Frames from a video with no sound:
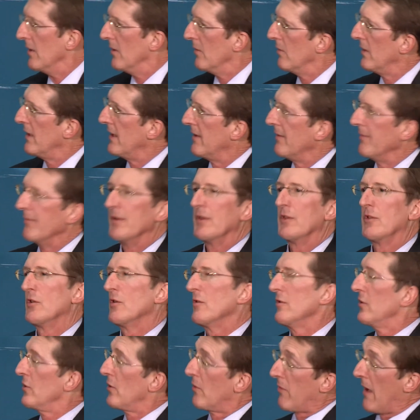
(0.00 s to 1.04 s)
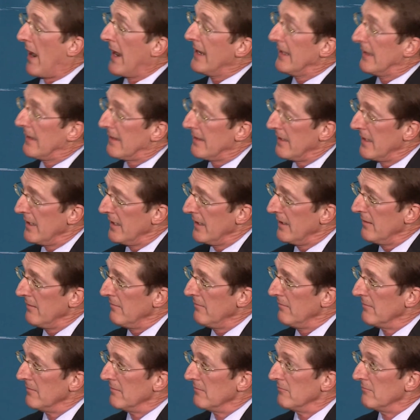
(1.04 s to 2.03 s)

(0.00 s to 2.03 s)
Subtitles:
Well, the right thing